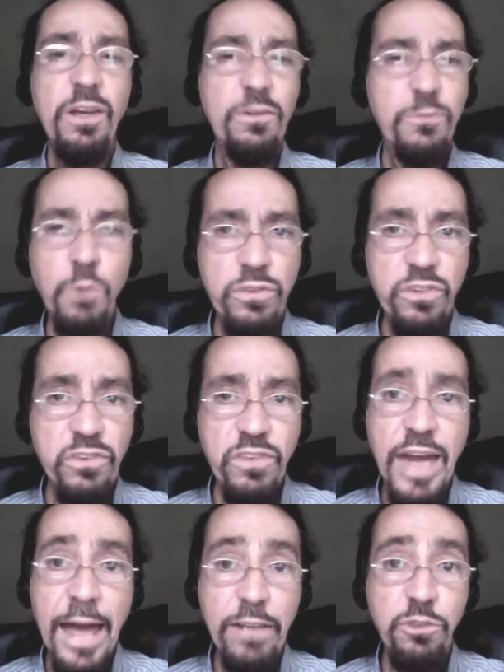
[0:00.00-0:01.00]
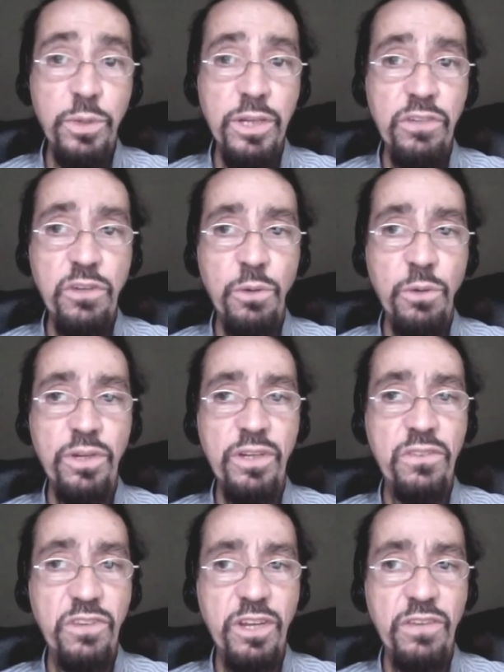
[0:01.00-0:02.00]
forces that actually don't
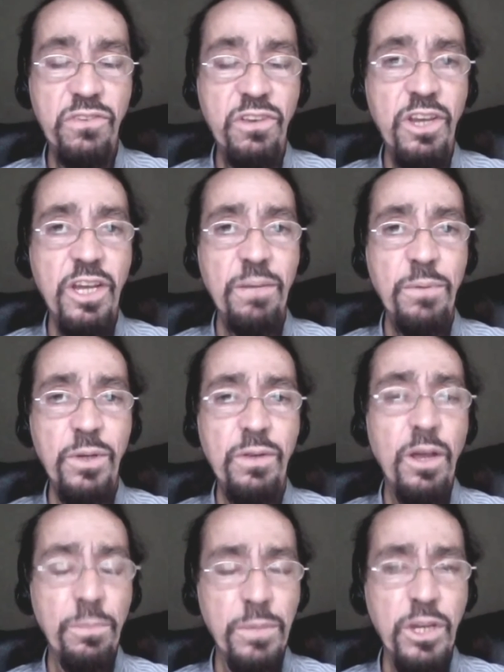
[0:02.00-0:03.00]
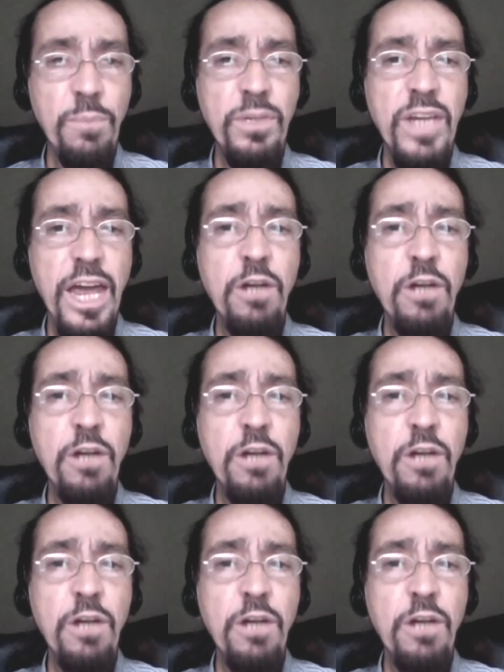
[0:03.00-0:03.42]
exist, but become an air